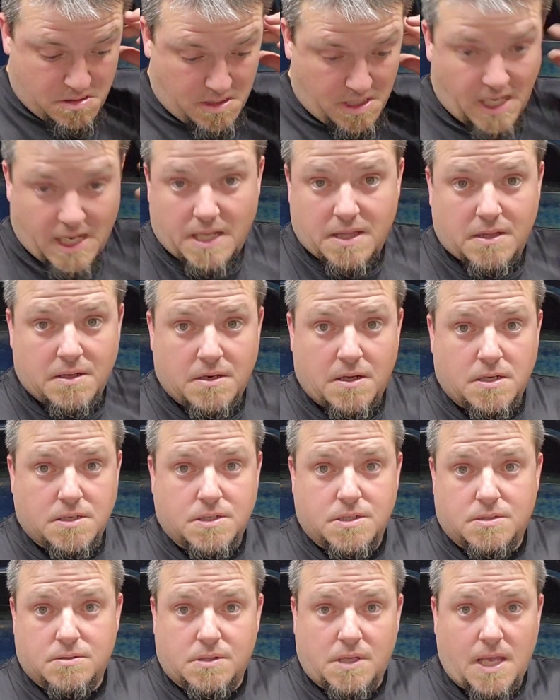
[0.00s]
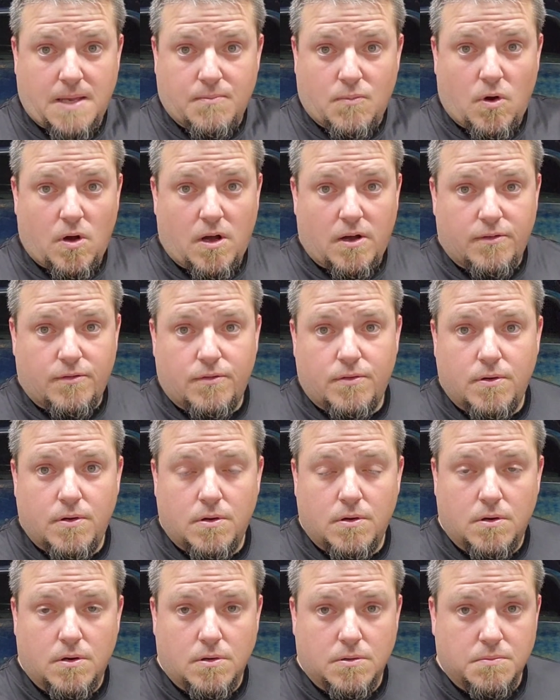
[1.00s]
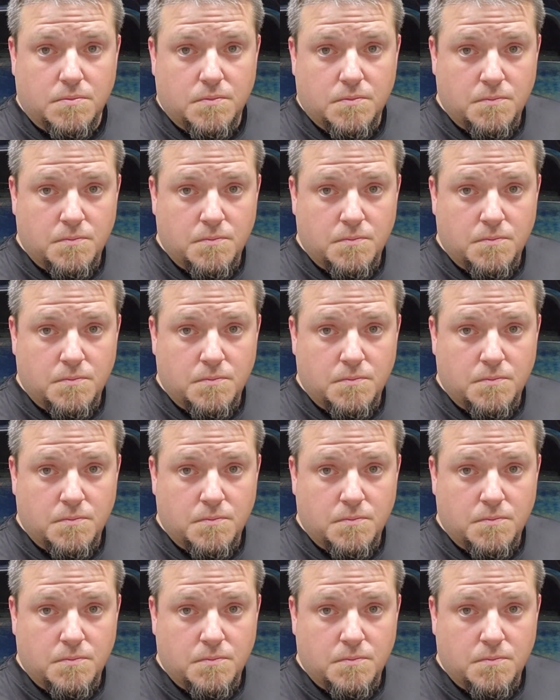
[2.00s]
and the nut just came off or